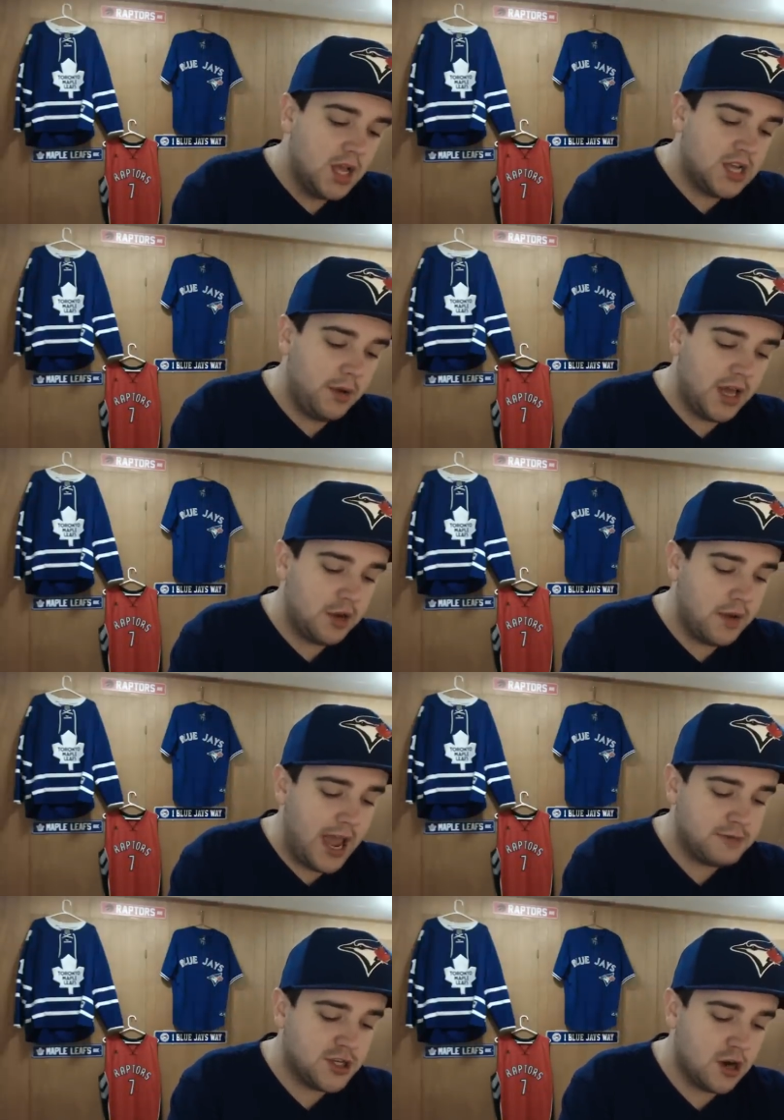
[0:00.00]
Double A New
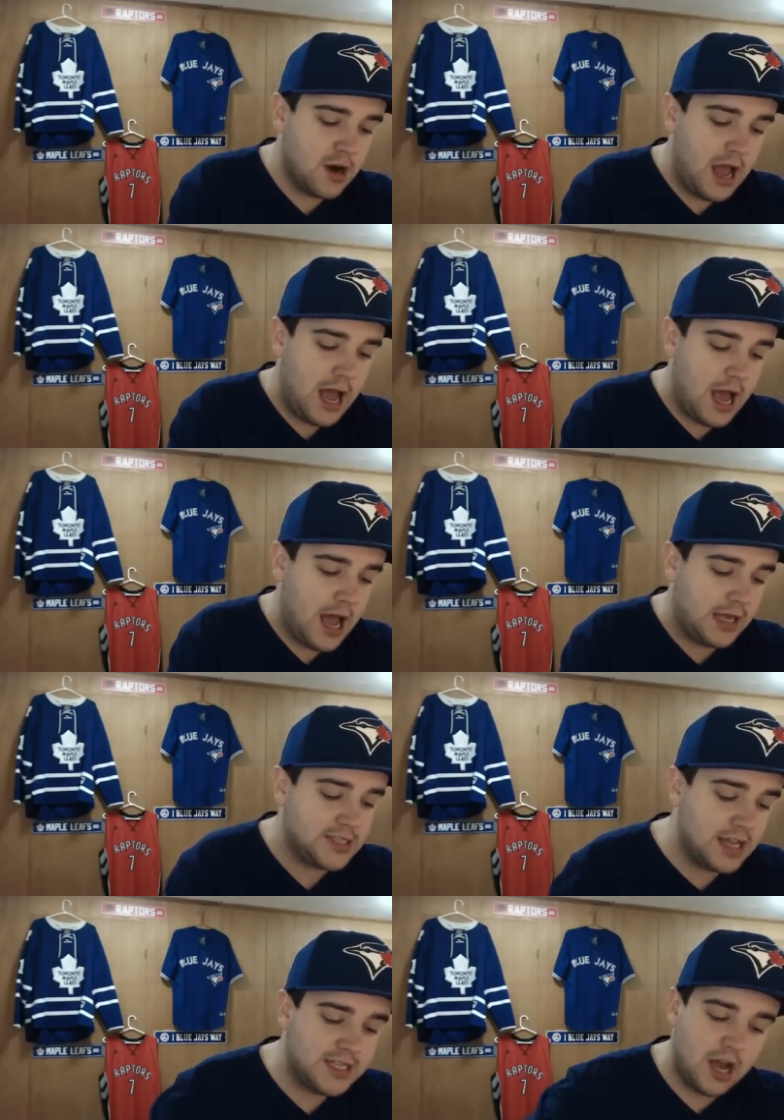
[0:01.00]
Hampshire, uh,
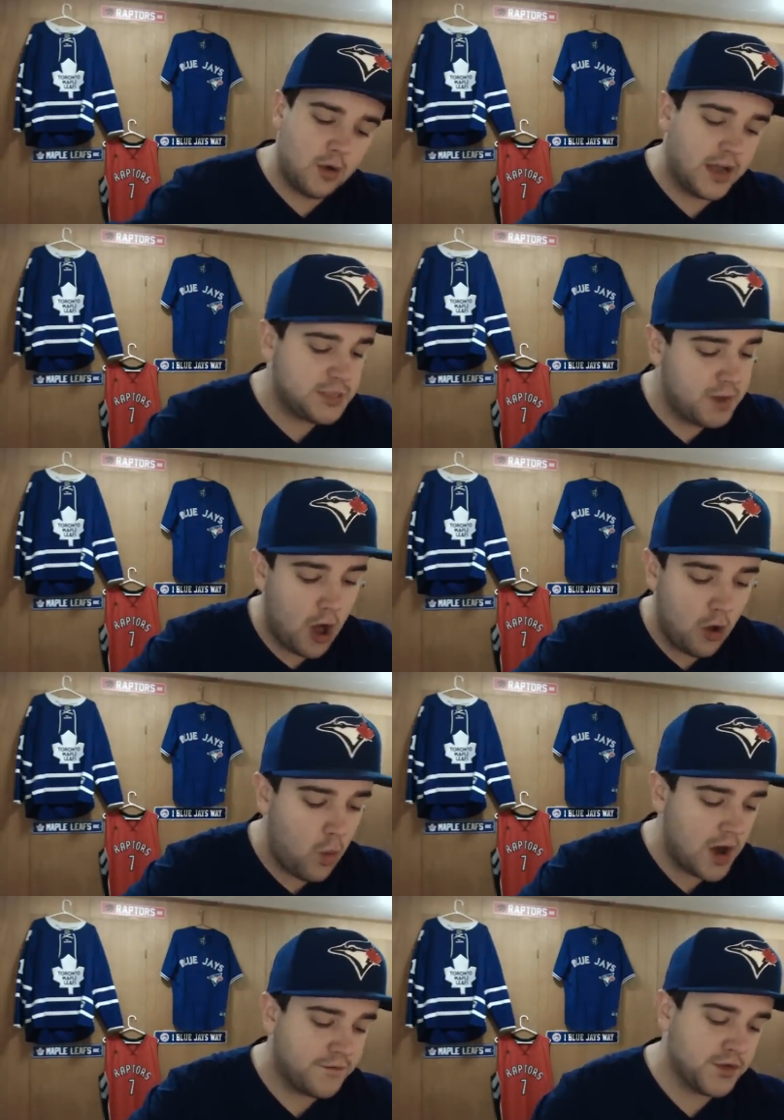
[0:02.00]
Santiago Espinal
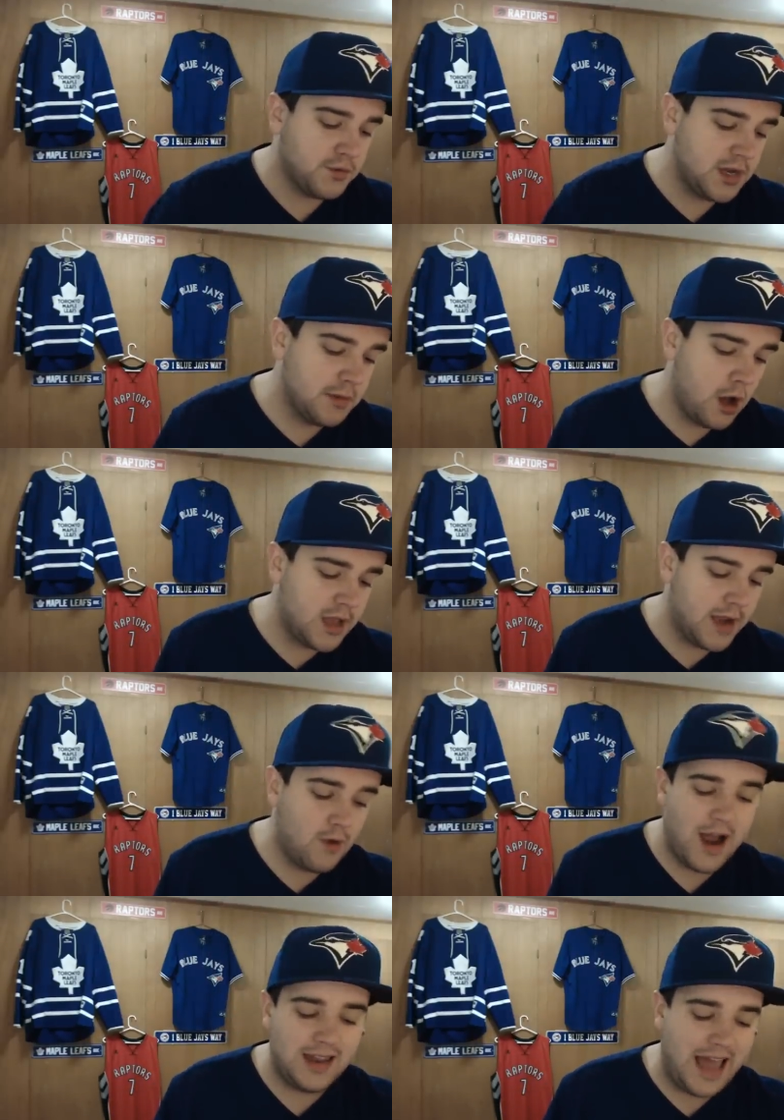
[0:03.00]
one for three in the ball game.
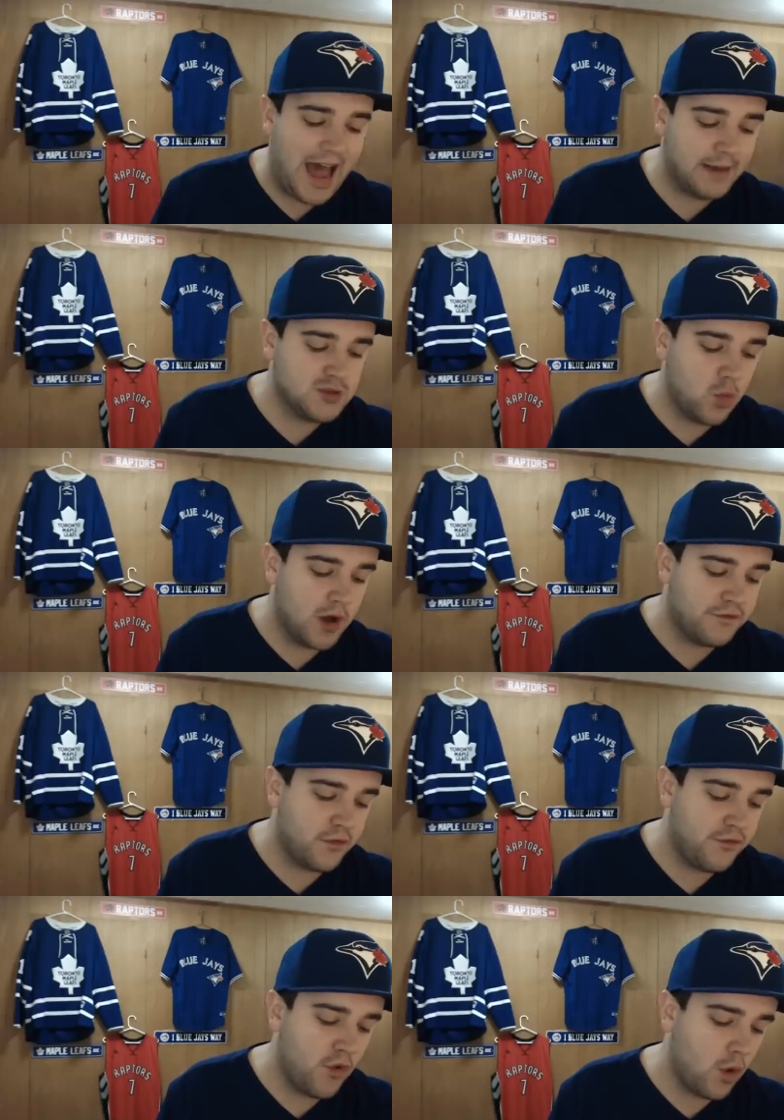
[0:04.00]
Riley Adams one
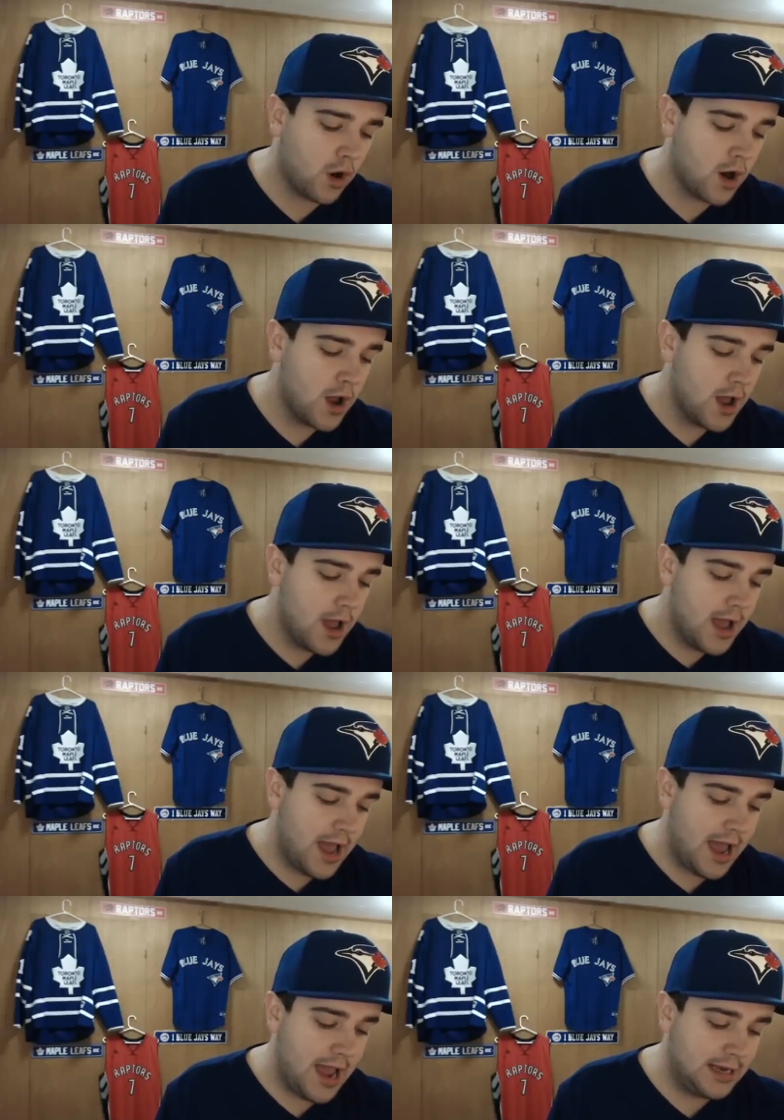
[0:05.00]
for four.
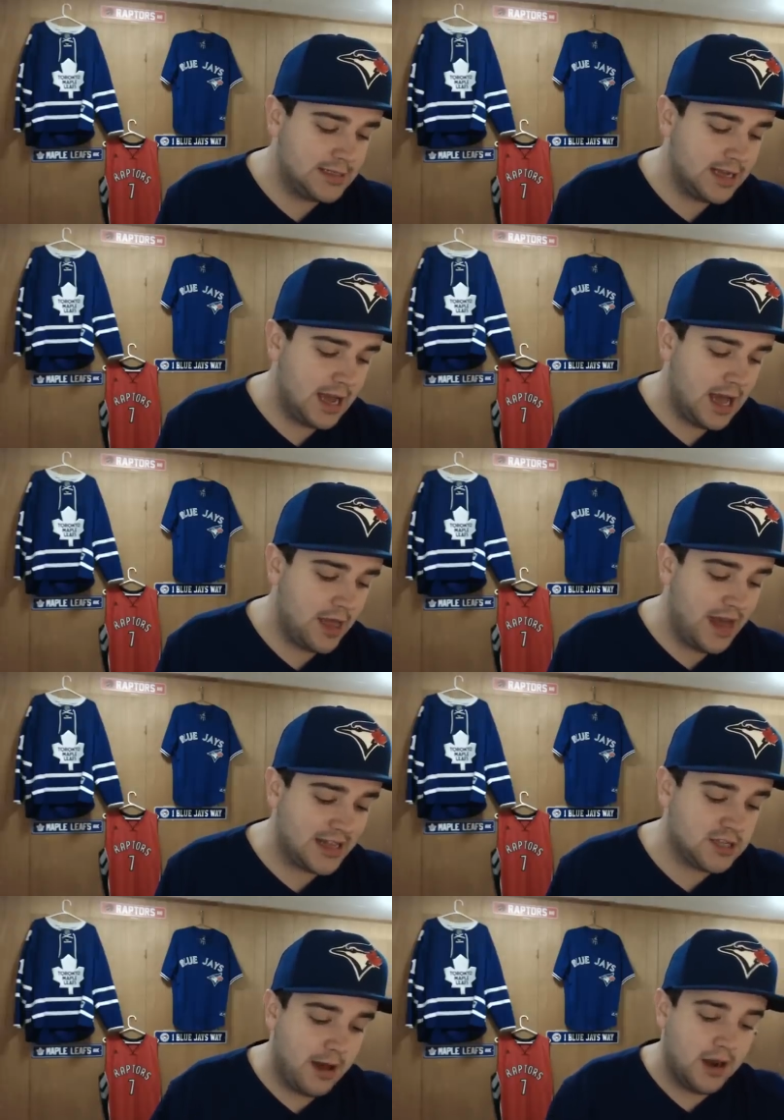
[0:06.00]
And uh,
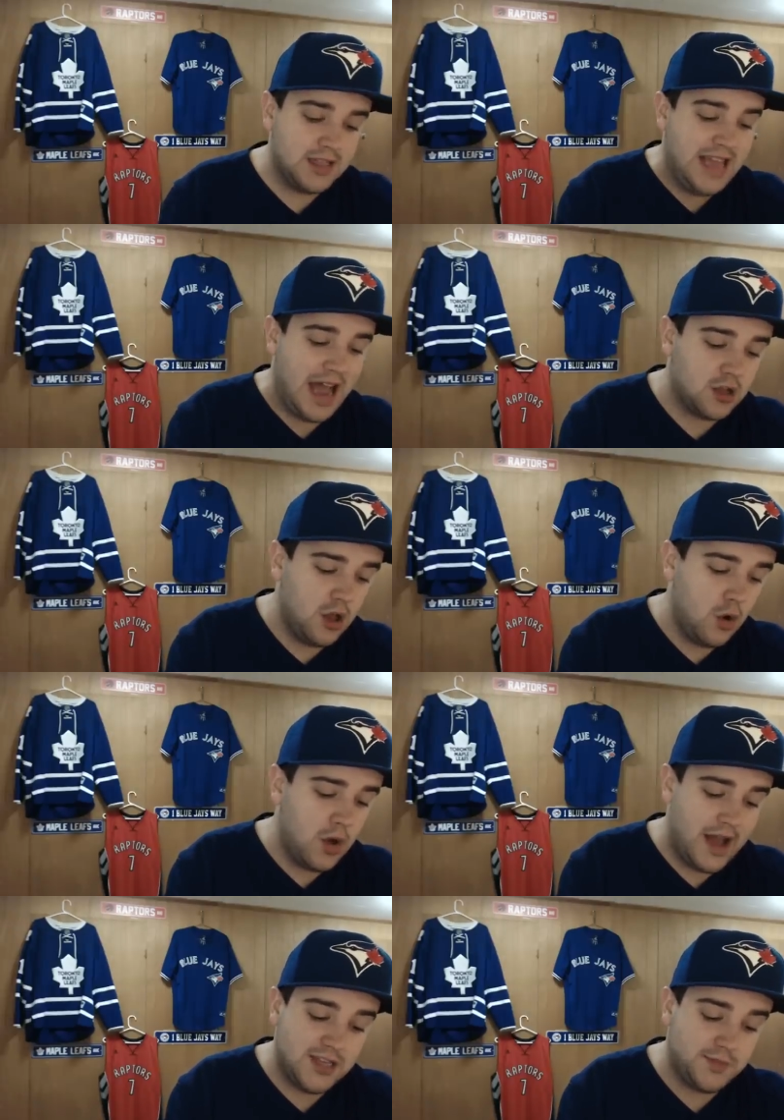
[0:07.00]
that's about it. Zach Lowe
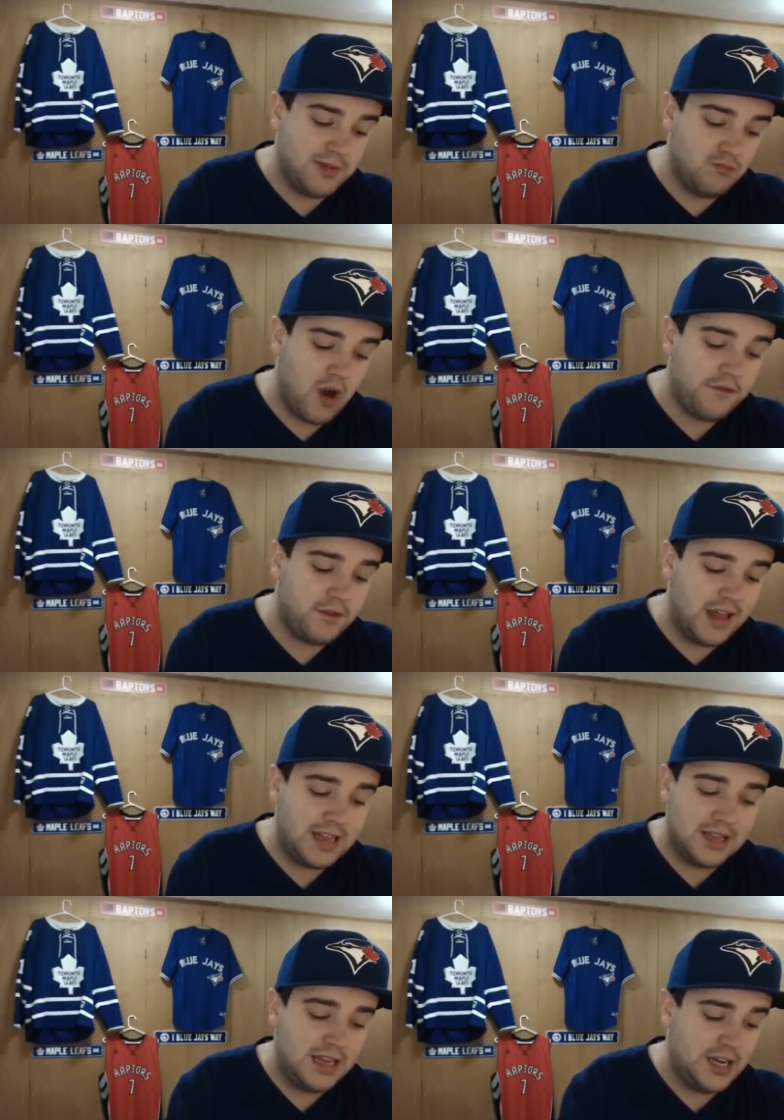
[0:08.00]
has been rough
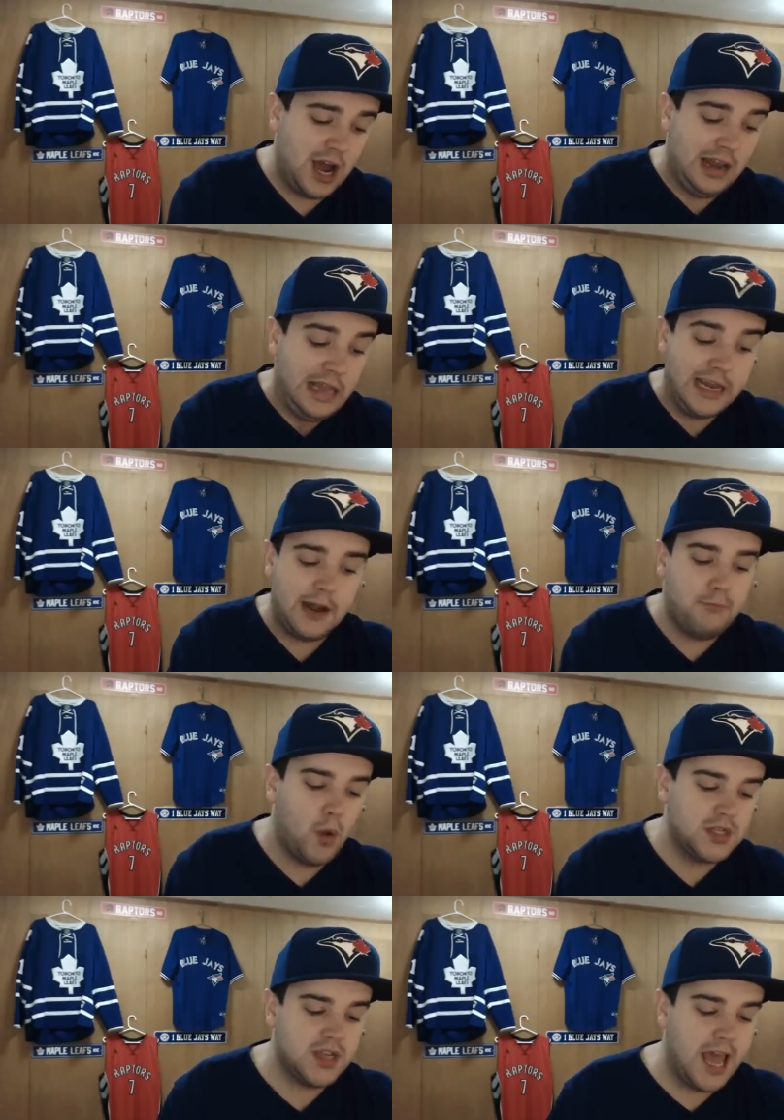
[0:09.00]
lately, and he got lit up
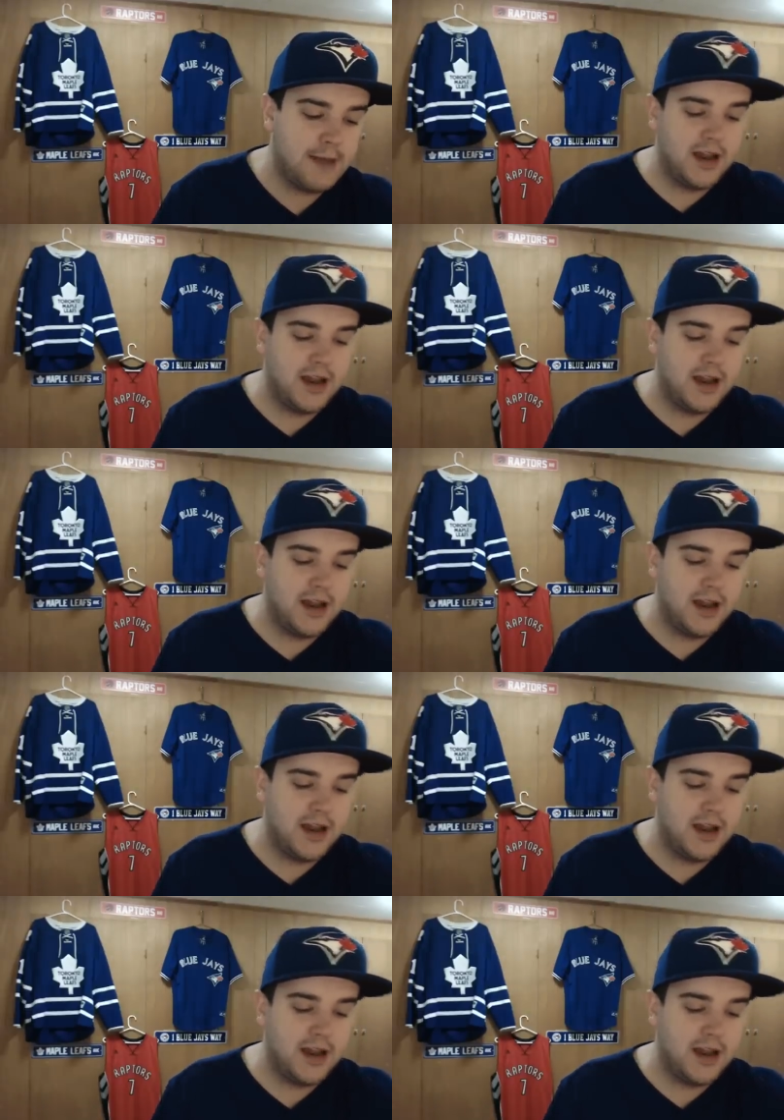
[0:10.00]
once again.